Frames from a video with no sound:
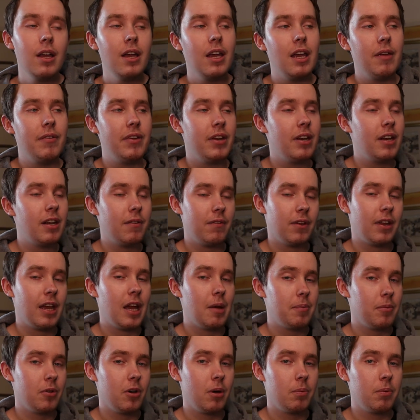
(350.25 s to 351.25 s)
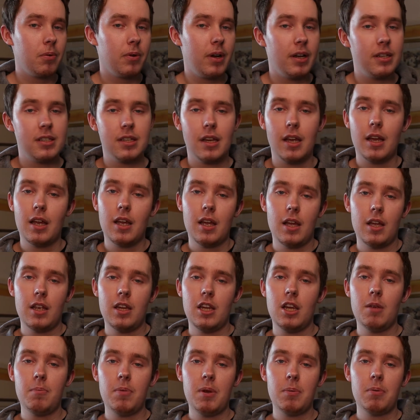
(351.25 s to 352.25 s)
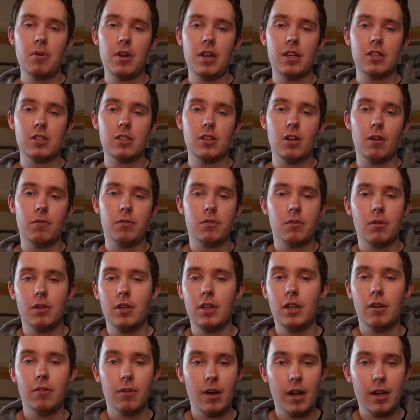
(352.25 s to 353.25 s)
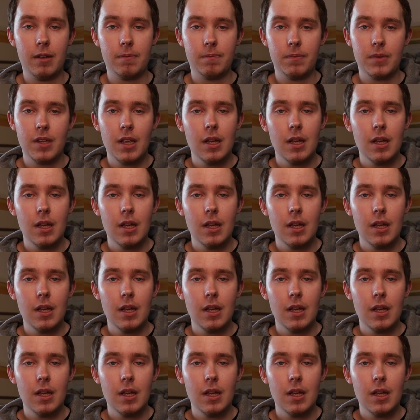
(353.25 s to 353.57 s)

If you didn't have a camera operator, you'd be pretty stuffed, wouldn't you, right?